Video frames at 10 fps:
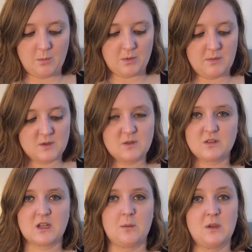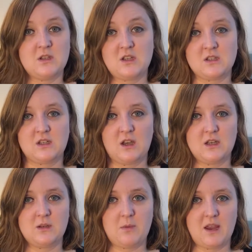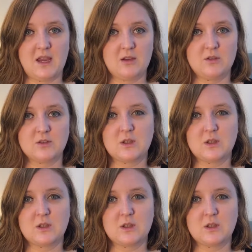but most of the time it does cut into my ankle,